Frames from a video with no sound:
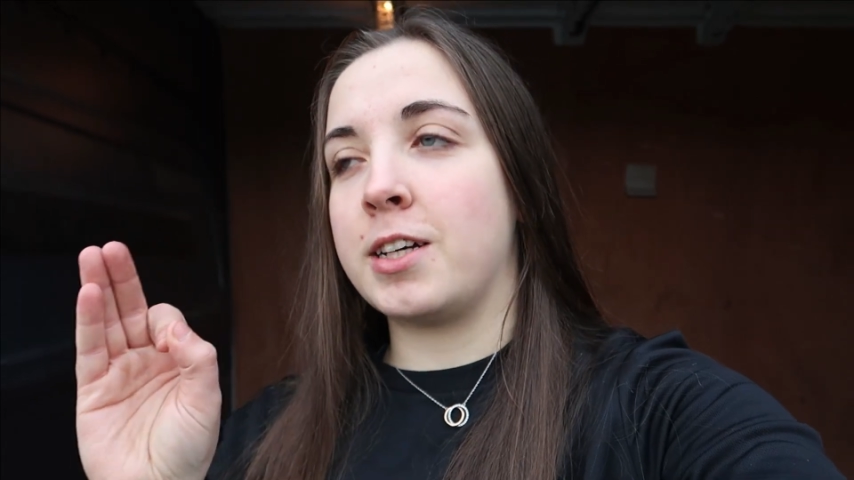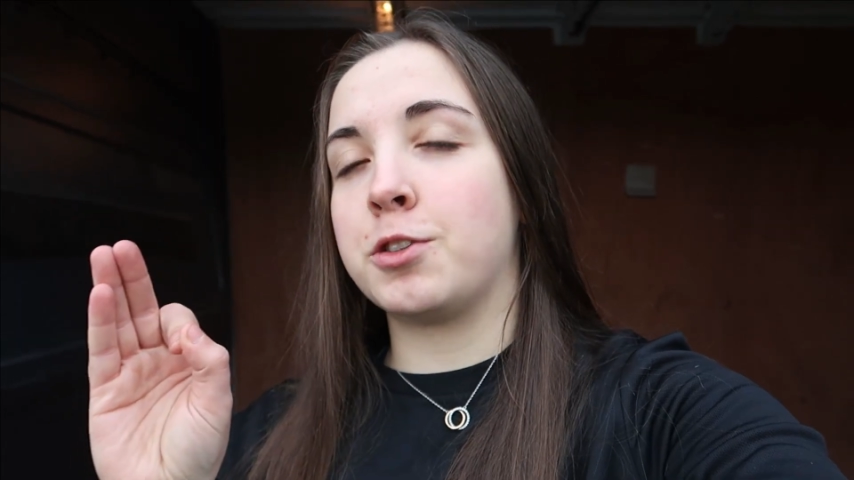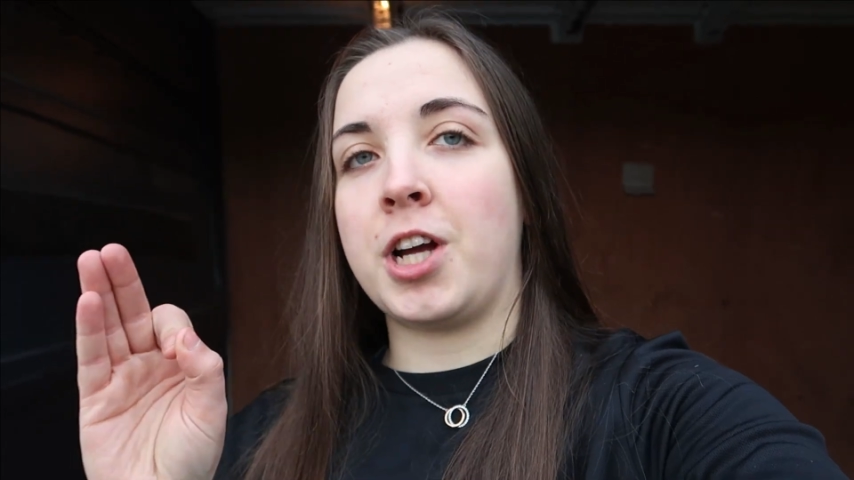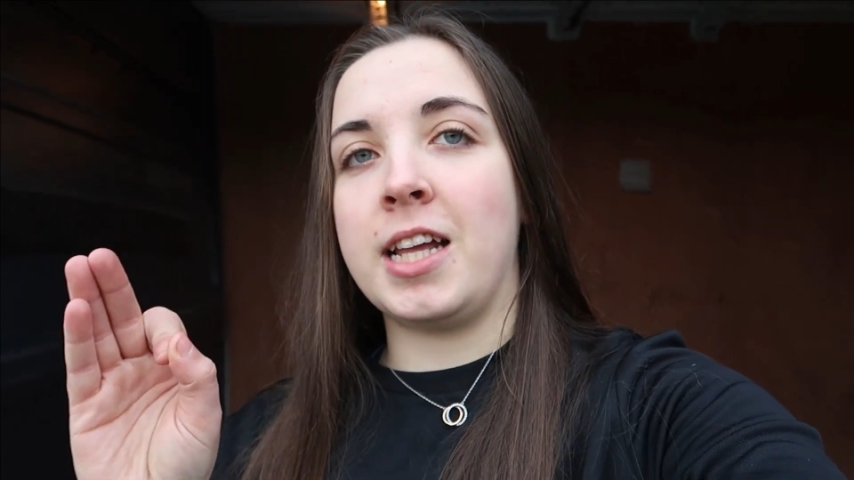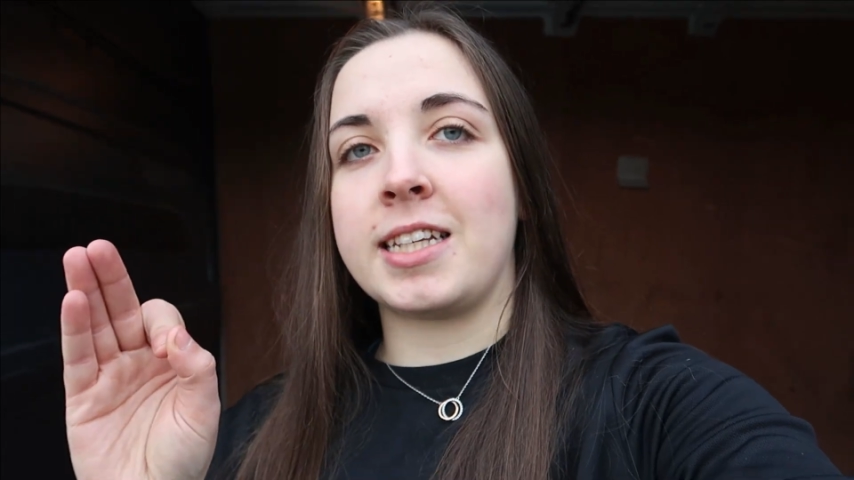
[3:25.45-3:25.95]

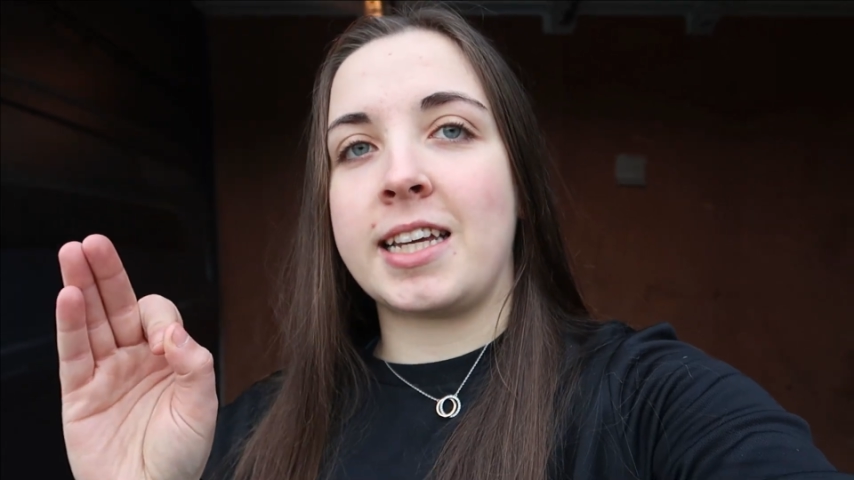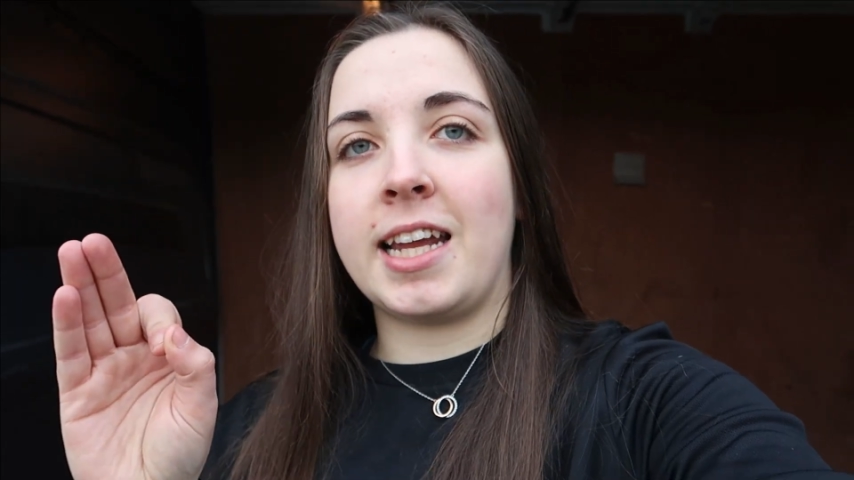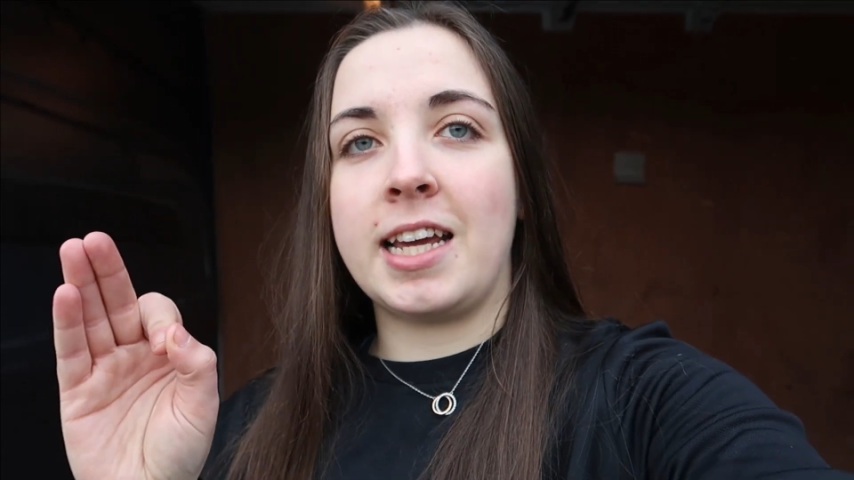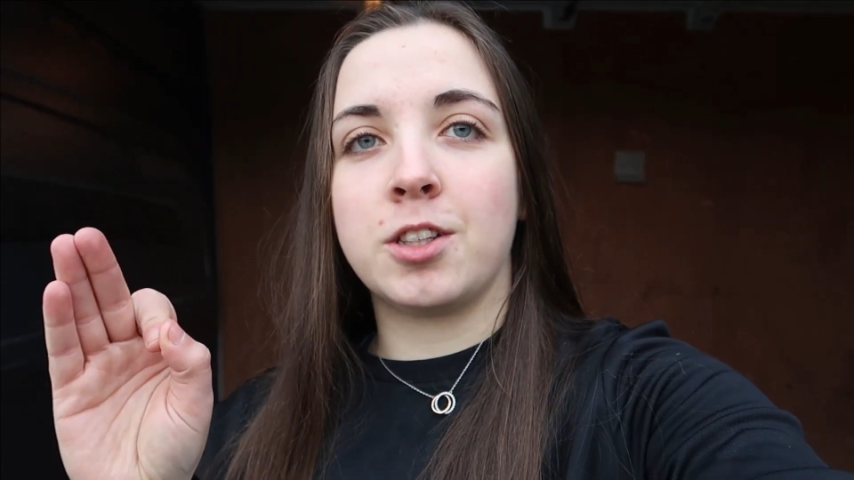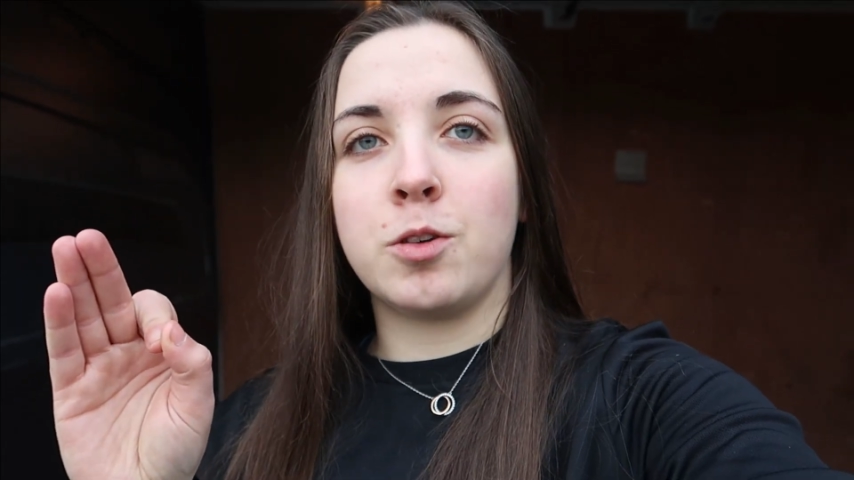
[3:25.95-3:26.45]
little Transit
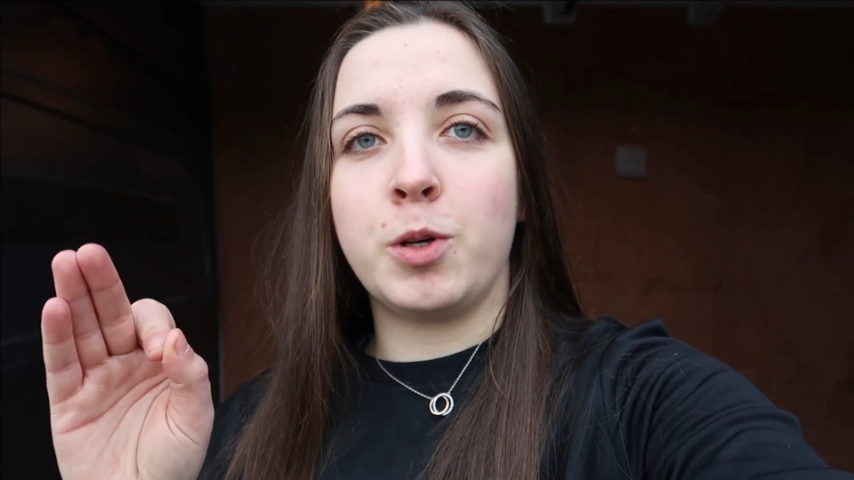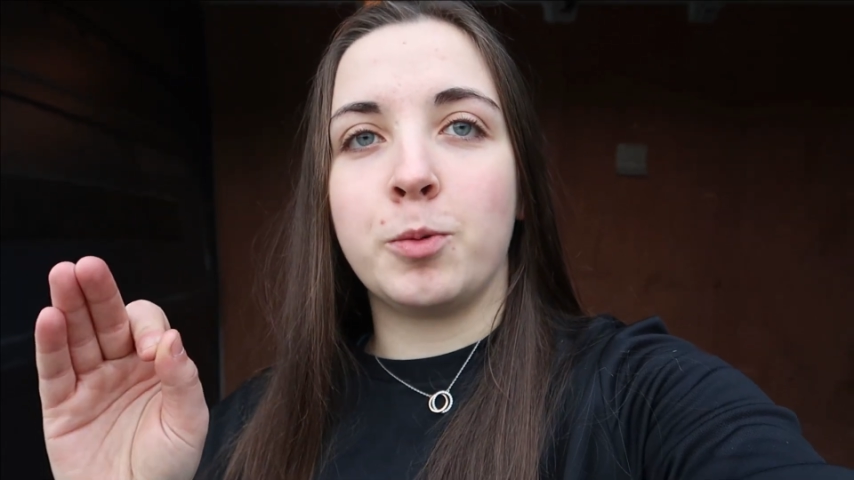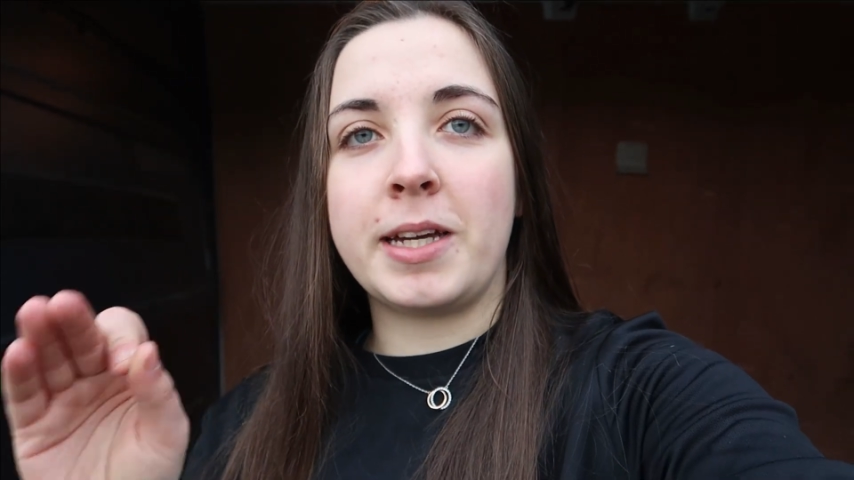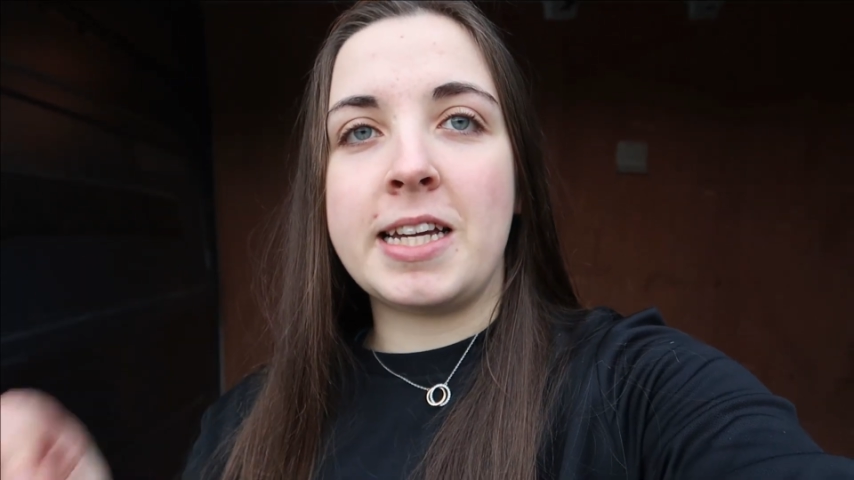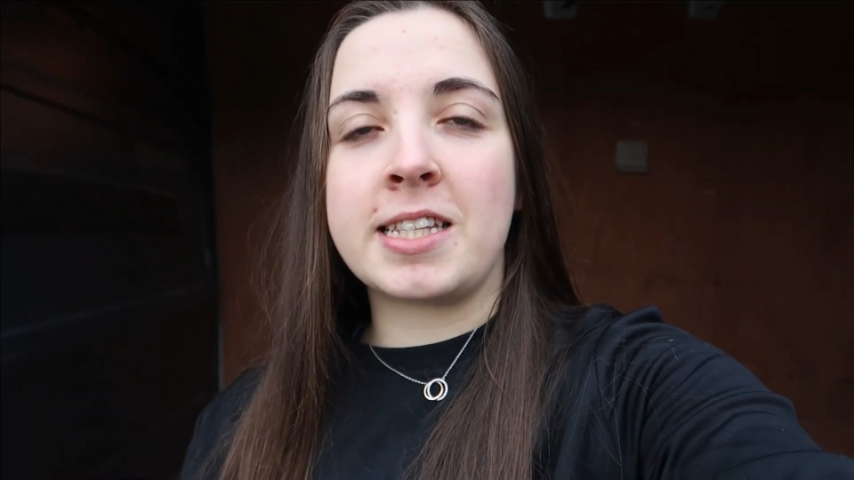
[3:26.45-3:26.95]
Connect long
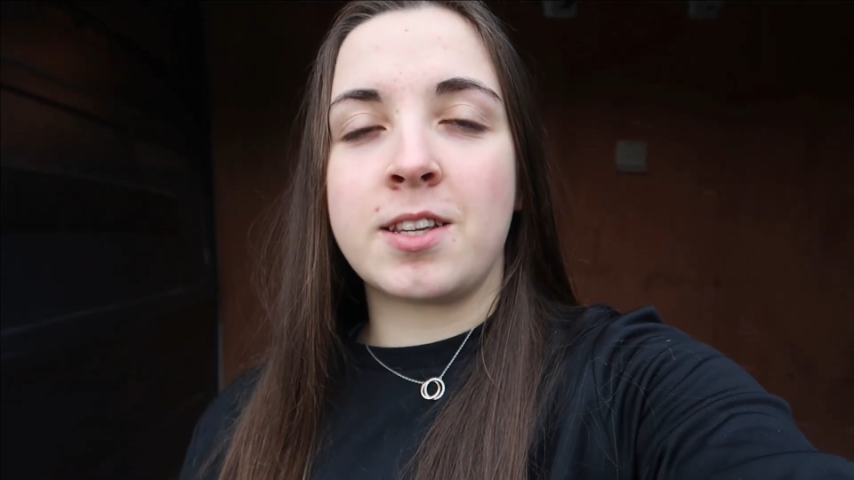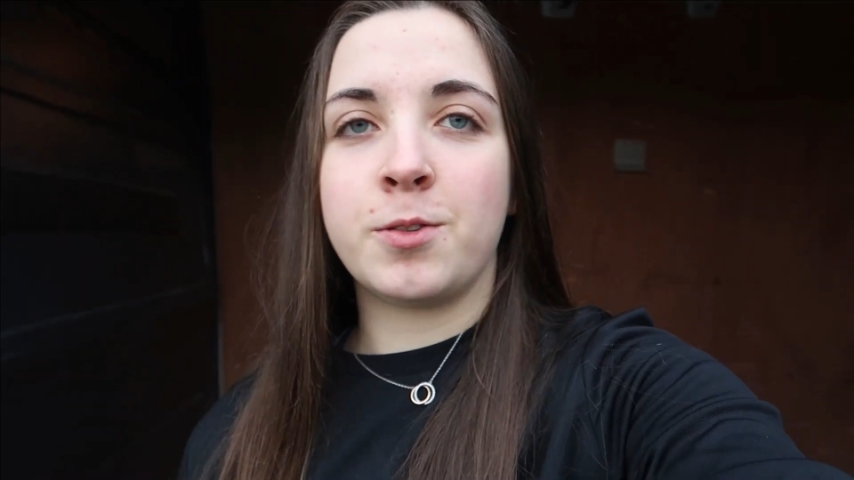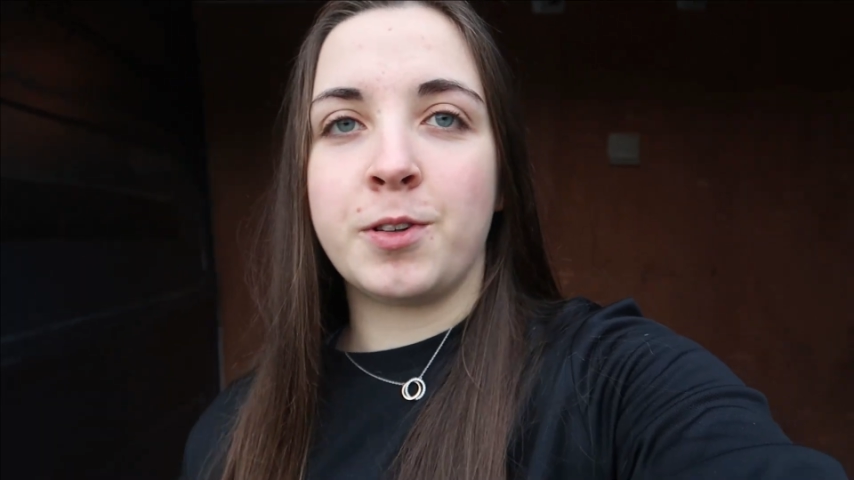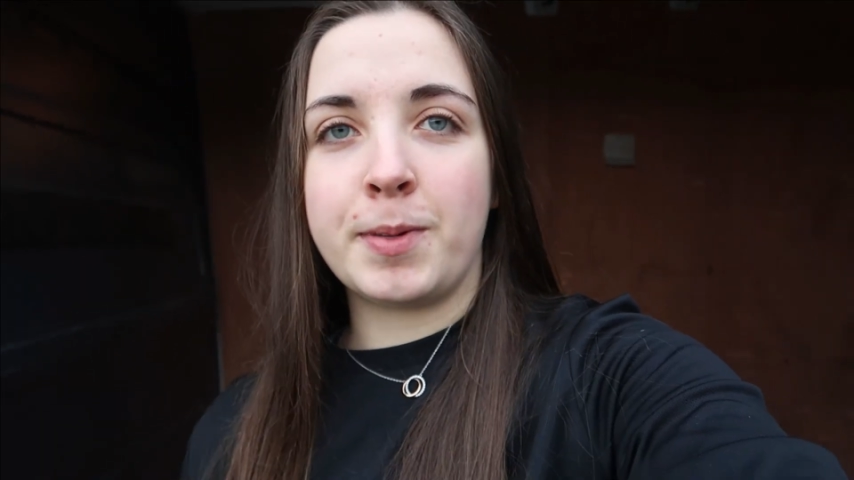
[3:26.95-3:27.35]
wheelbase